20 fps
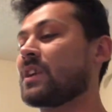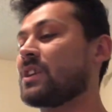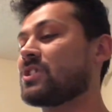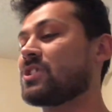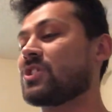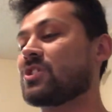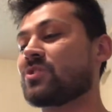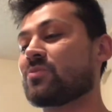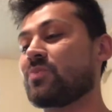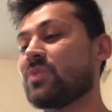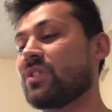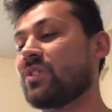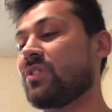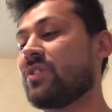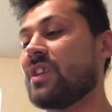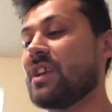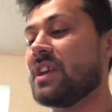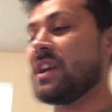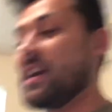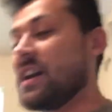Just with
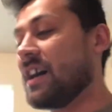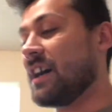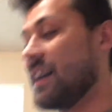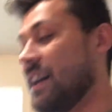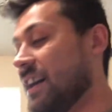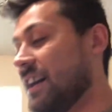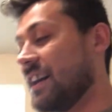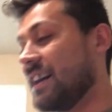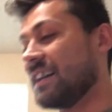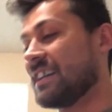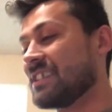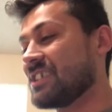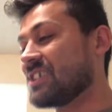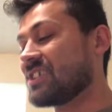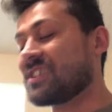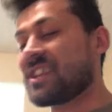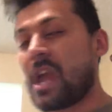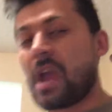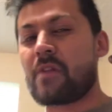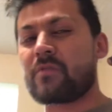
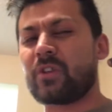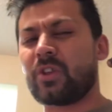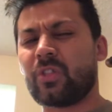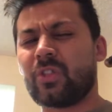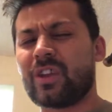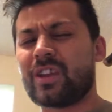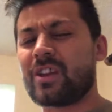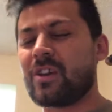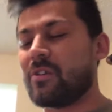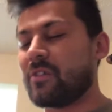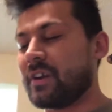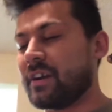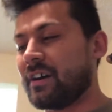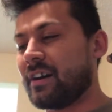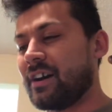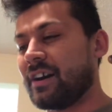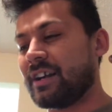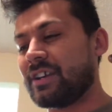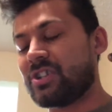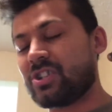just everything going
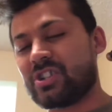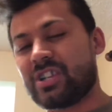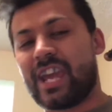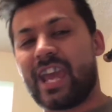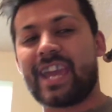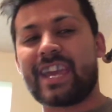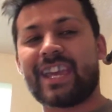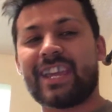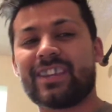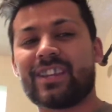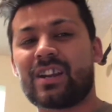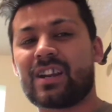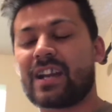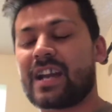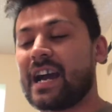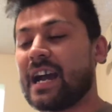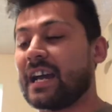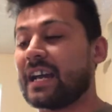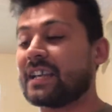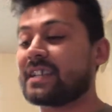on, just hang in there,
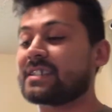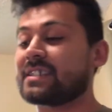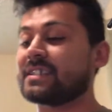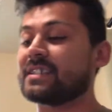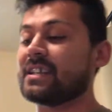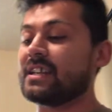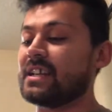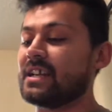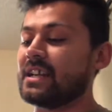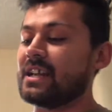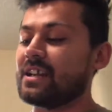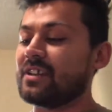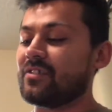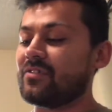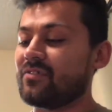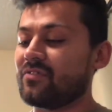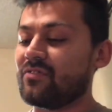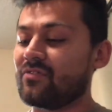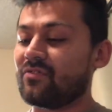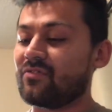guys.
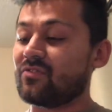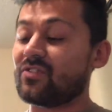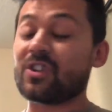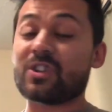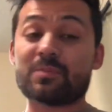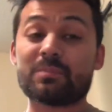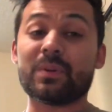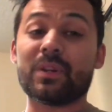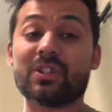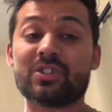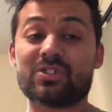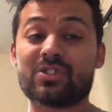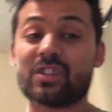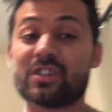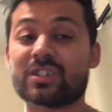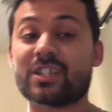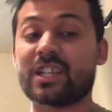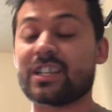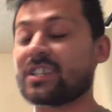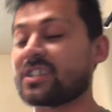This build's
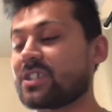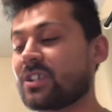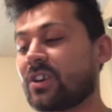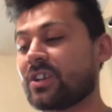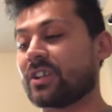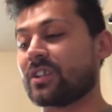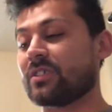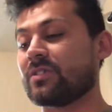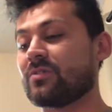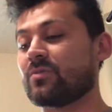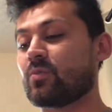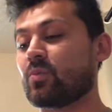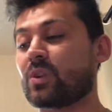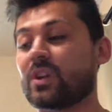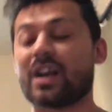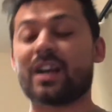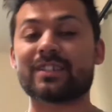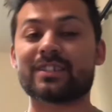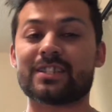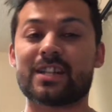just getting started. We're
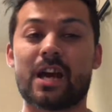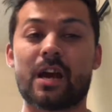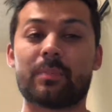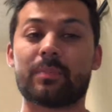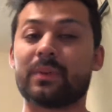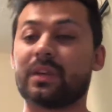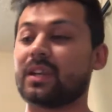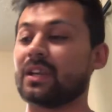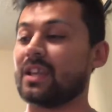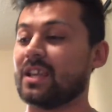not stopping.